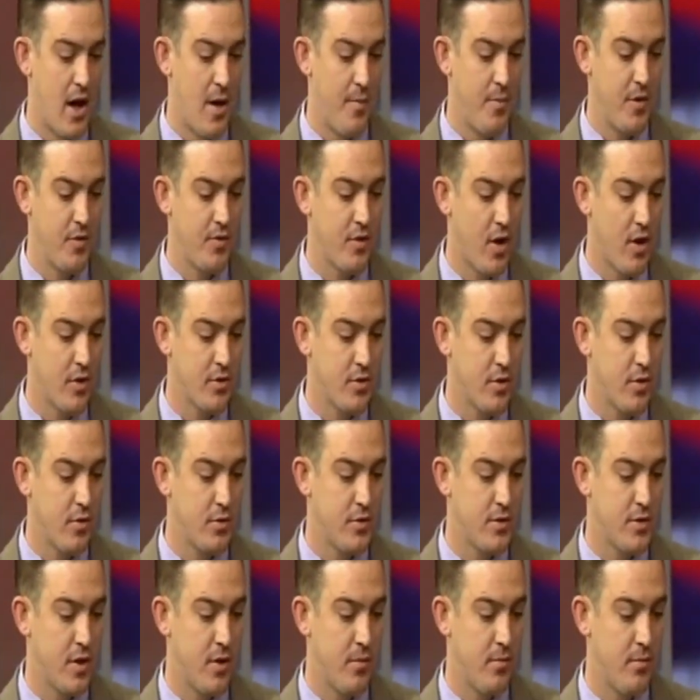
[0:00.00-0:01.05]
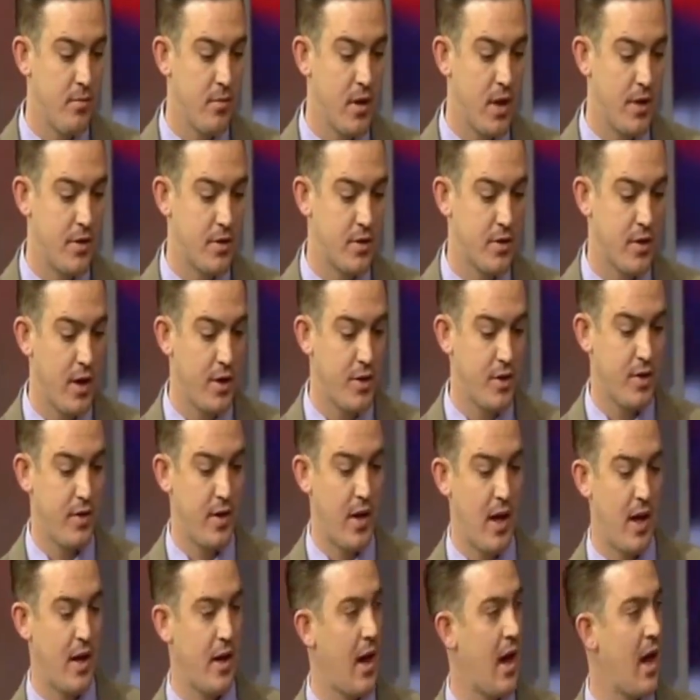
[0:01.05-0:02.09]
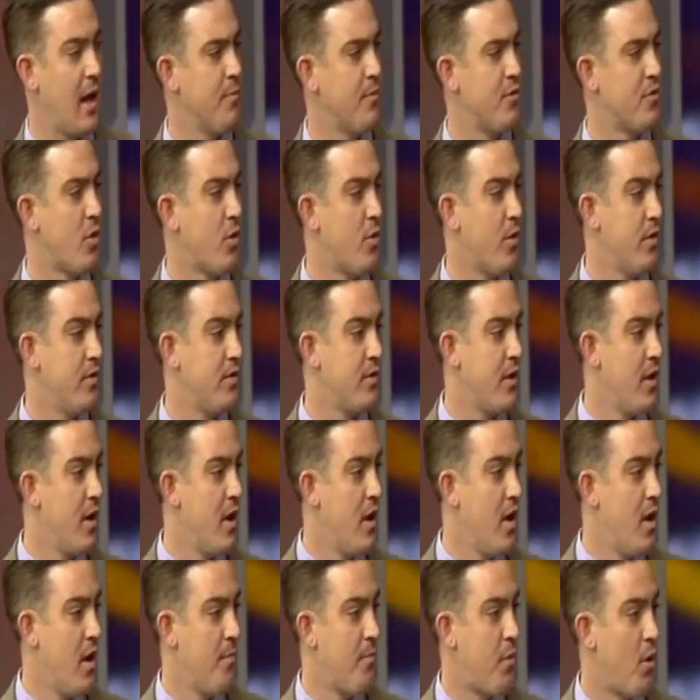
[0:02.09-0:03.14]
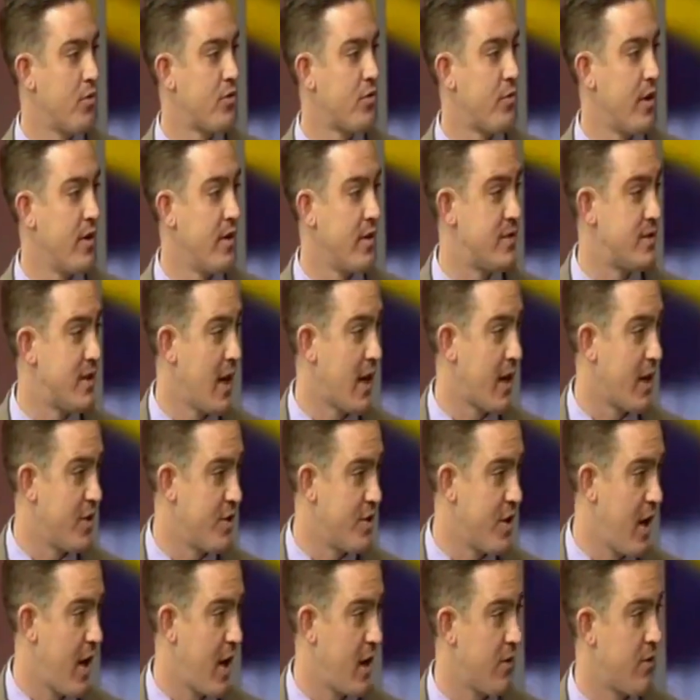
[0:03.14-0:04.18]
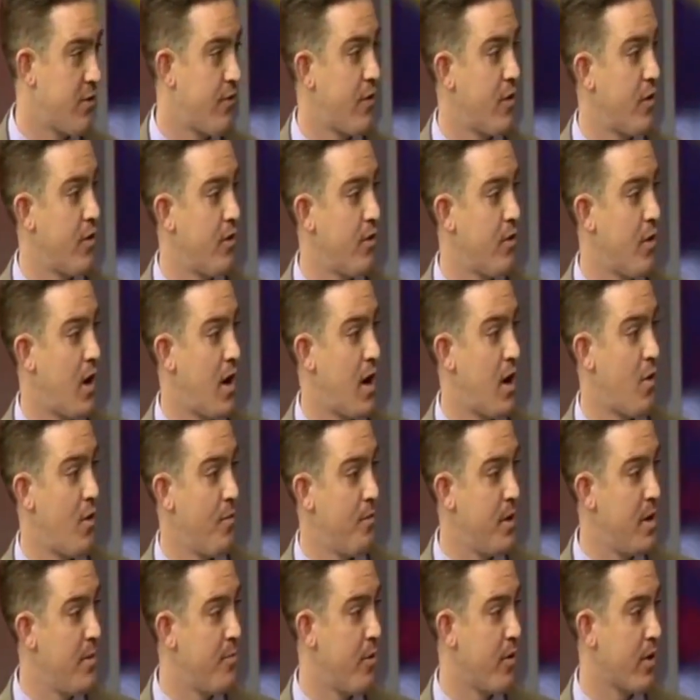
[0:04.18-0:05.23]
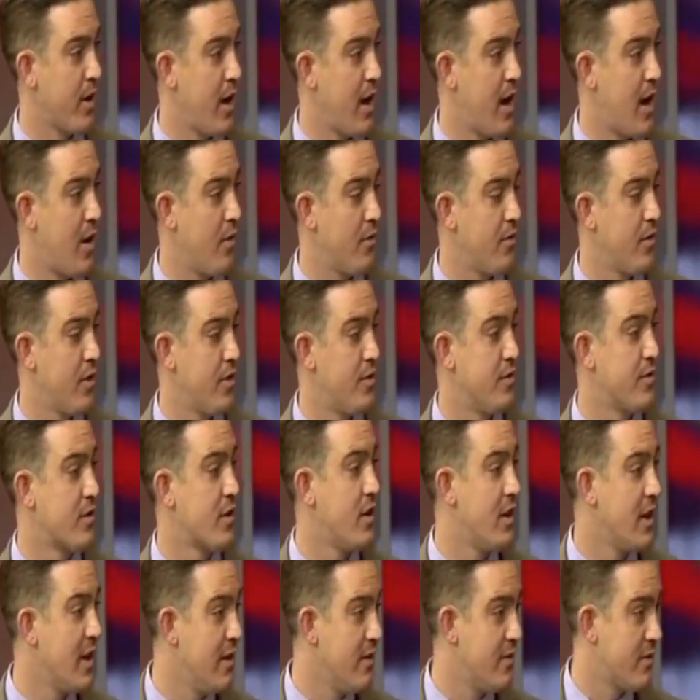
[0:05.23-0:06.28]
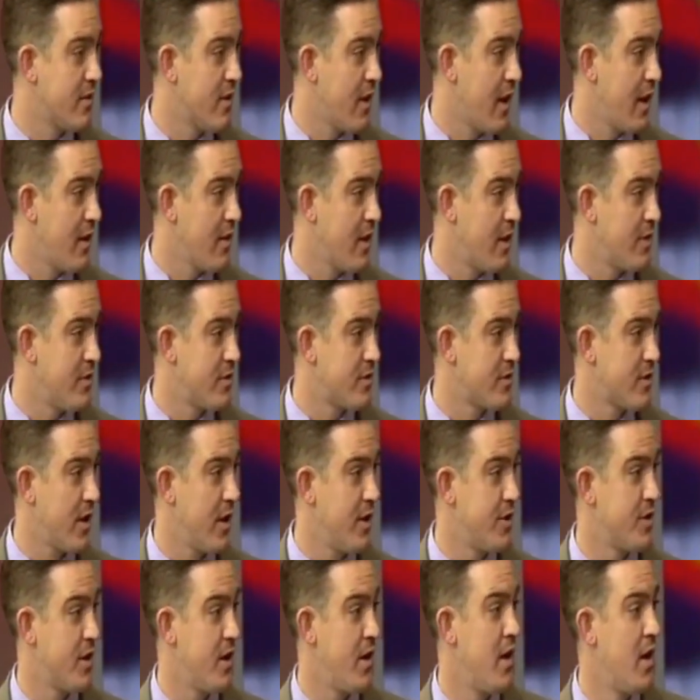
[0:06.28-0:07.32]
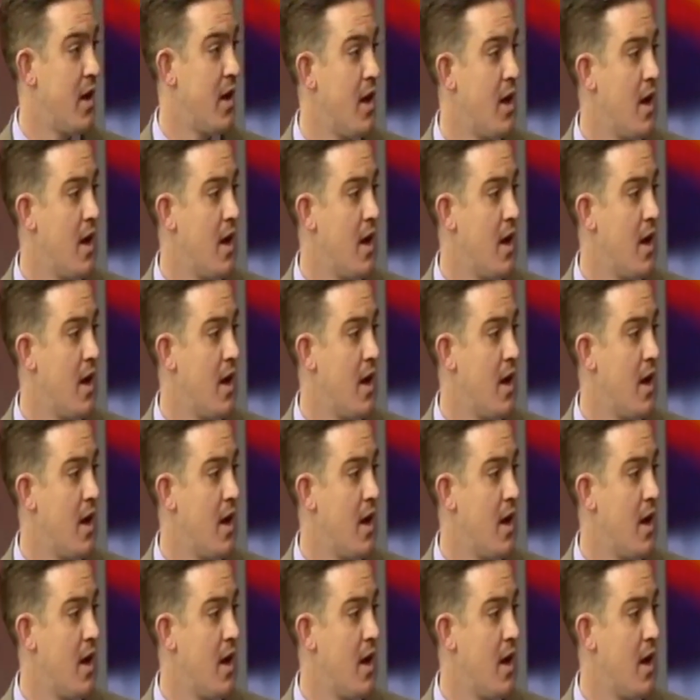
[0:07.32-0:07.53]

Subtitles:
There's also some legislation that aims towards bolstering the second chance for when people get out, such as clean slate legislation.